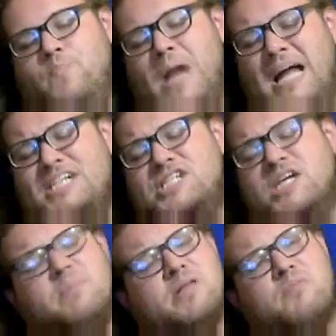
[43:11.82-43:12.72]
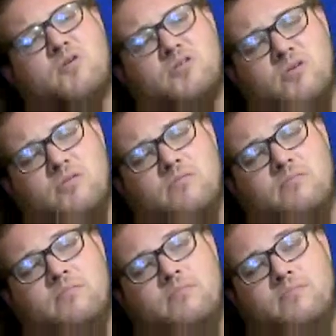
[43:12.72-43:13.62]
I like Shippensburg too.
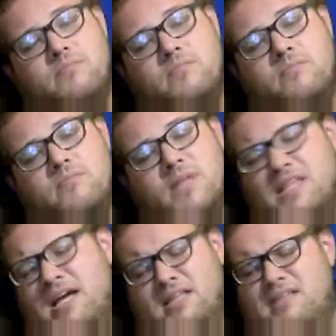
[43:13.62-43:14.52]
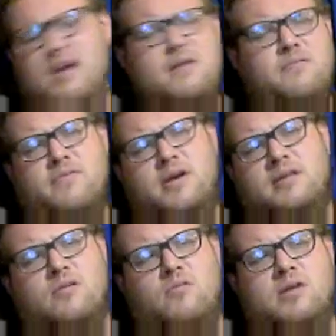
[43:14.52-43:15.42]
It's not the same thing.
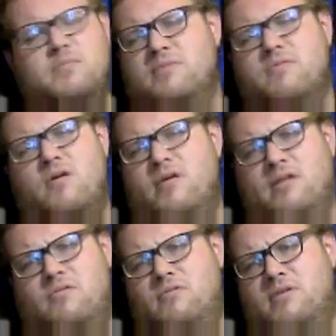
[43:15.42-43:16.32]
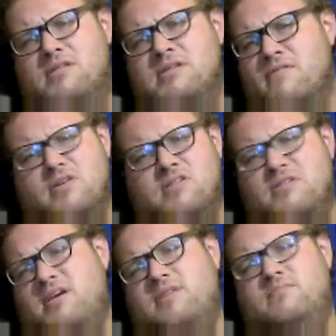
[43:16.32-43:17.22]
Don't get me wrong. It'll, it's never the
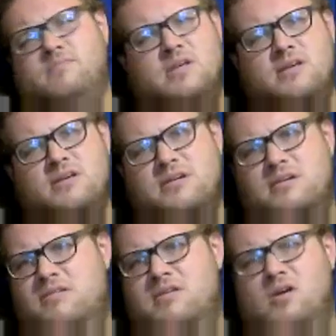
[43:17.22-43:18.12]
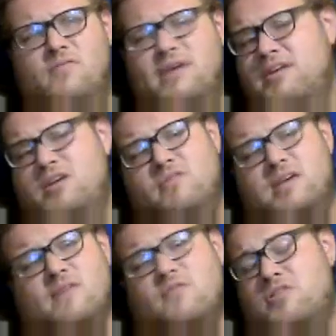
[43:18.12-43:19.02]
same. No venue is
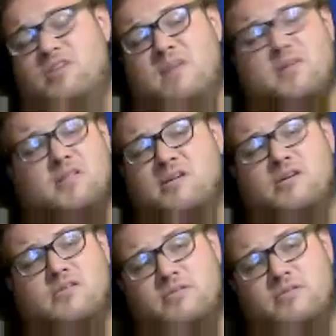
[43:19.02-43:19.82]
ever the same as another.